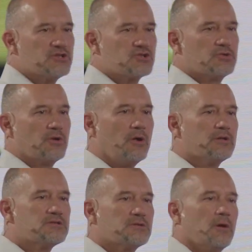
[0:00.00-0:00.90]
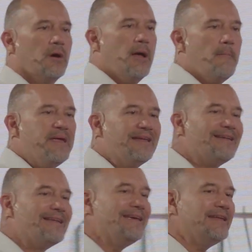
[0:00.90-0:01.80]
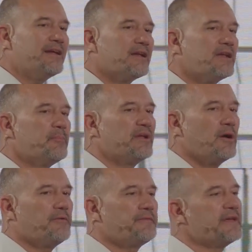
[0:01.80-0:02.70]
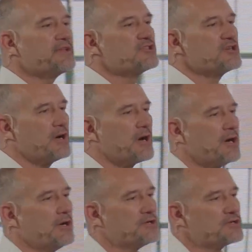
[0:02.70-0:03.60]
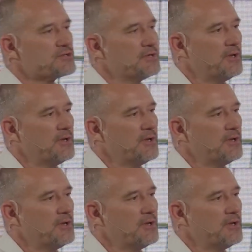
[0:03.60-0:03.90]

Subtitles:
should also be leading a little bit of that charge,